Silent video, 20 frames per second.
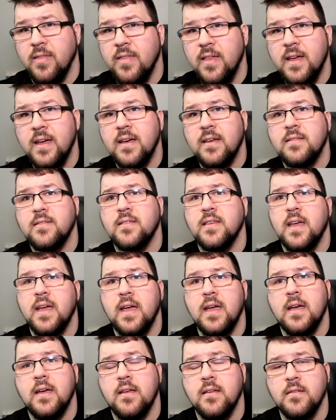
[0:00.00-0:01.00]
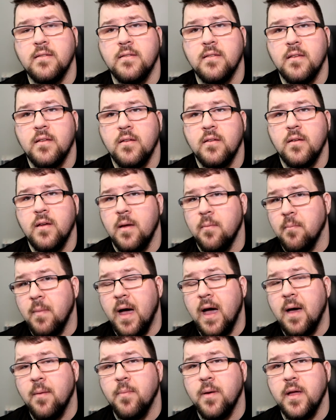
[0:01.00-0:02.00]
this is, in
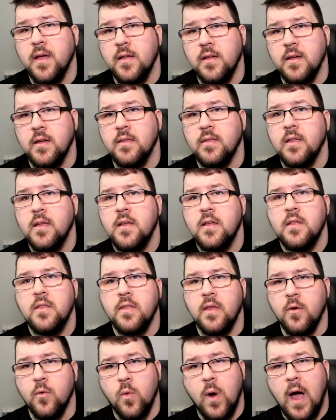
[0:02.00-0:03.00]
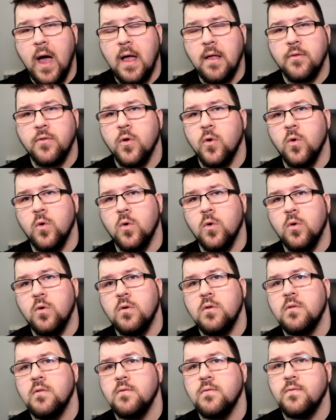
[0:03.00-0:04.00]
my opinion, the right
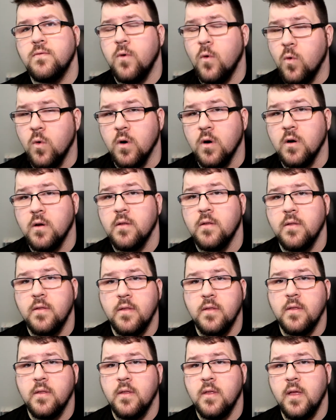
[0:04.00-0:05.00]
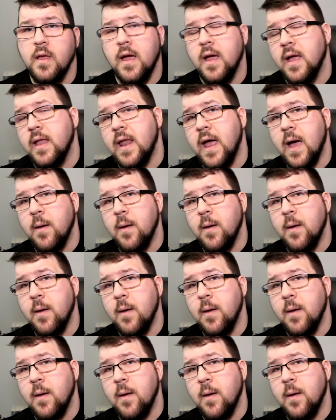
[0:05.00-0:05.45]
tool for an